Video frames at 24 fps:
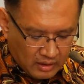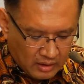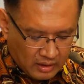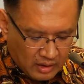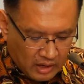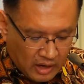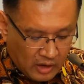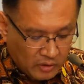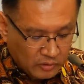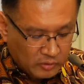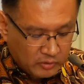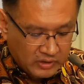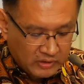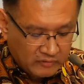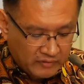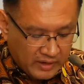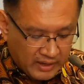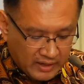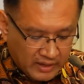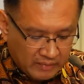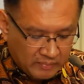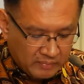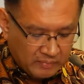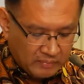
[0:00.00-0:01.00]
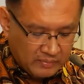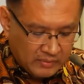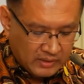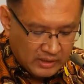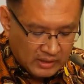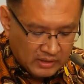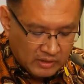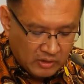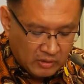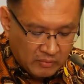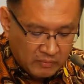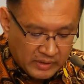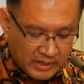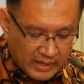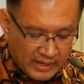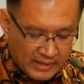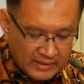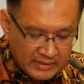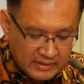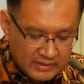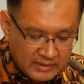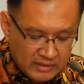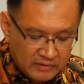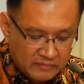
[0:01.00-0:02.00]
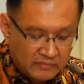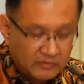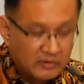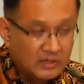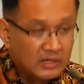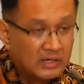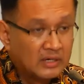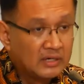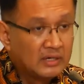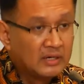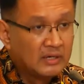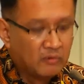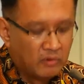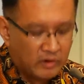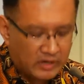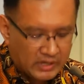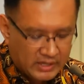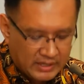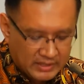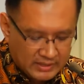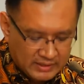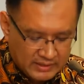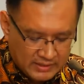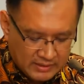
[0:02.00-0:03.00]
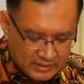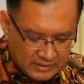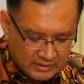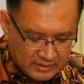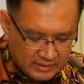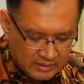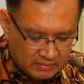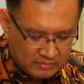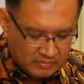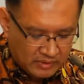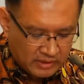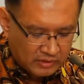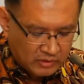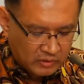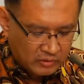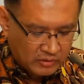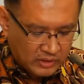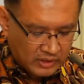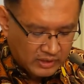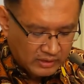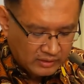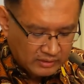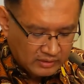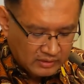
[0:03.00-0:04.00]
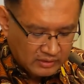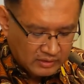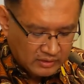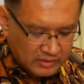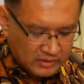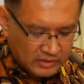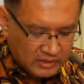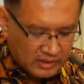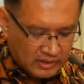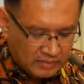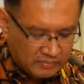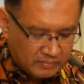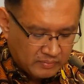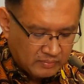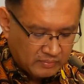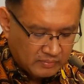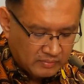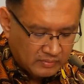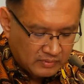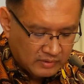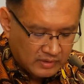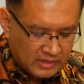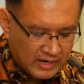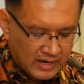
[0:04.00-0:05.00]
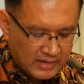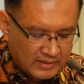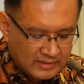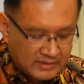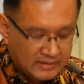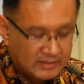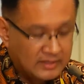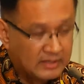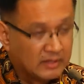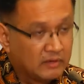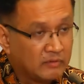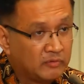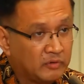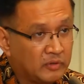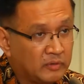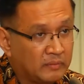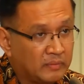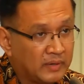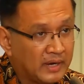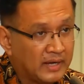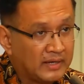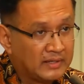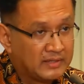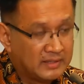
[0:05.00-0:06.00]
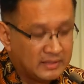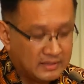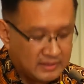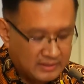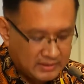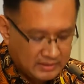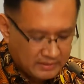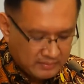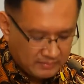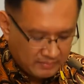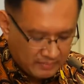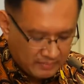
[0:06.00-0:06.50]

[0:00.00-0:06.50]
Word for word: how to develop a comprehensive early warning system including sharp rises in food prices.